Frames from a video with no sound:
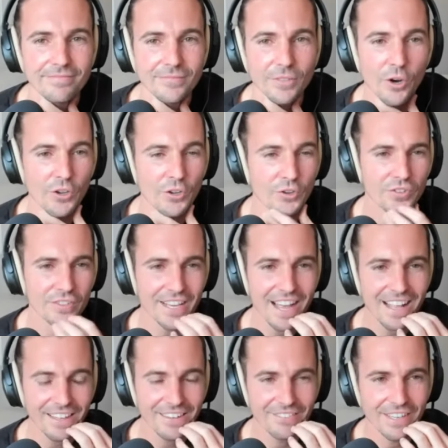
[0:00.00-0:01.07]
Are you
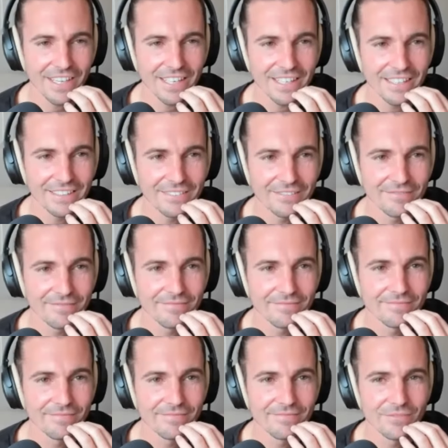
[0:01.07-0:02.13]
salivating?
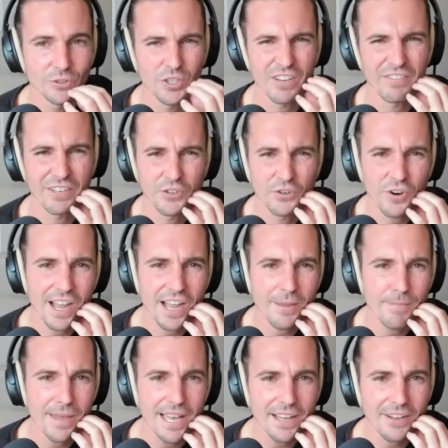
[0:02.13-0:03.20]
Do you have a dry
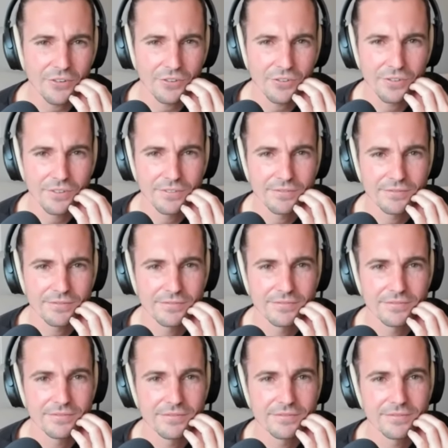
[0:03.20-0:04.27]
mouth?
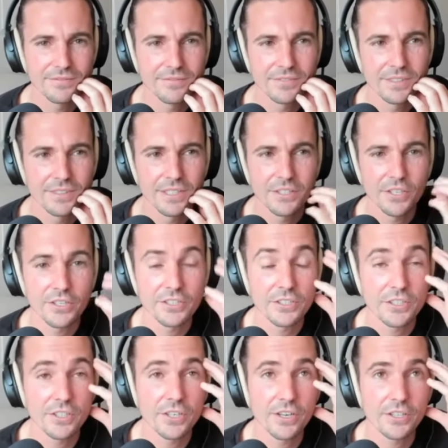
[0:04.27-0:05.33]
Does
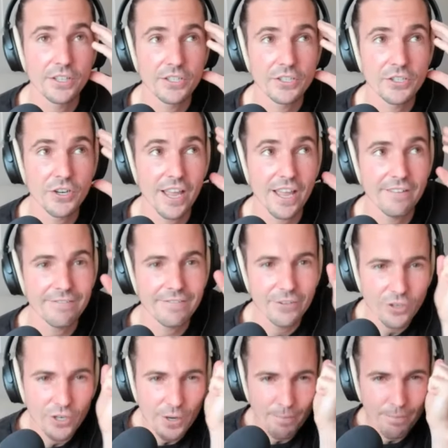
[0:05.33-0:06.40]
your head feel
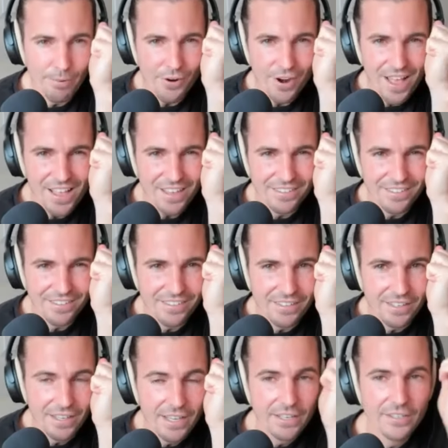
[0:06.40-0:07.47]
compressed?
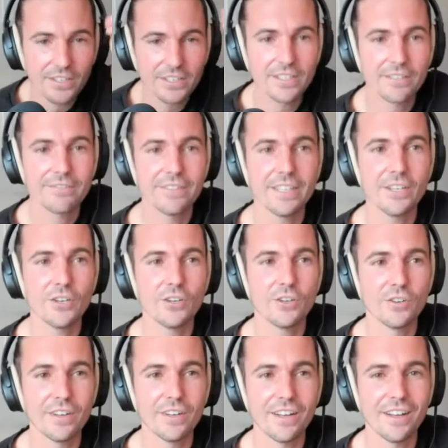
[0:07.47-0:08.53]
Does it
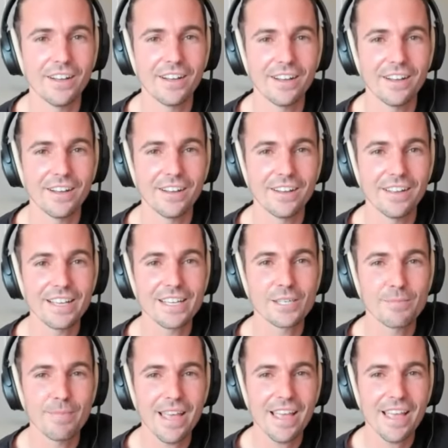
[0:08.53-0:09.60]
feel
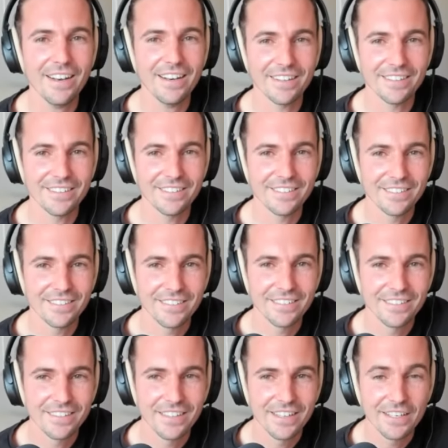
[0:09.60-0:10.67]
expanded?
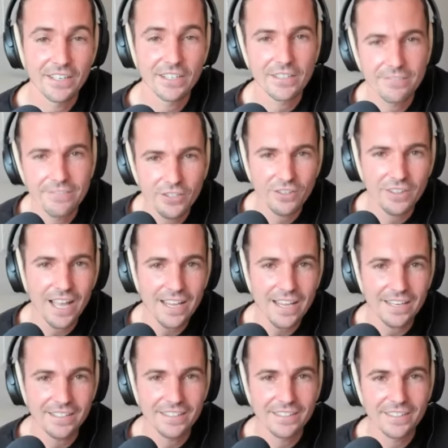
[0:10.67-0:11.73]
Does it feel
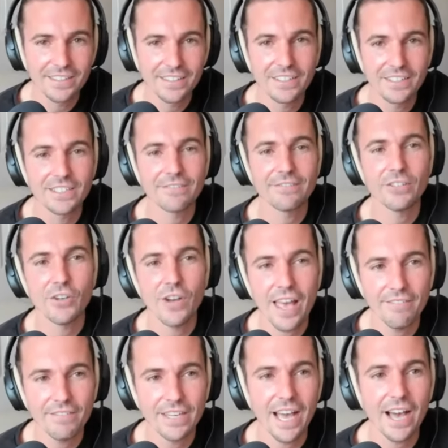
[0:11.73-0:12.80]
light? Does it feel
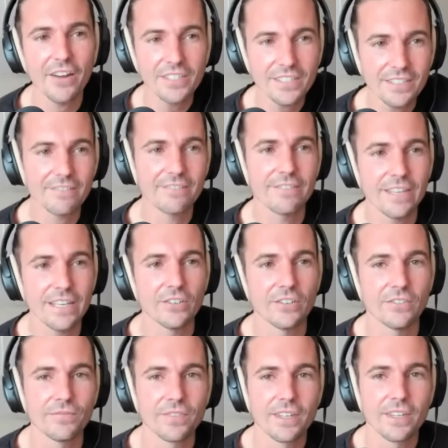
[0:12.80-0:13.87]
heavy? How does it feel?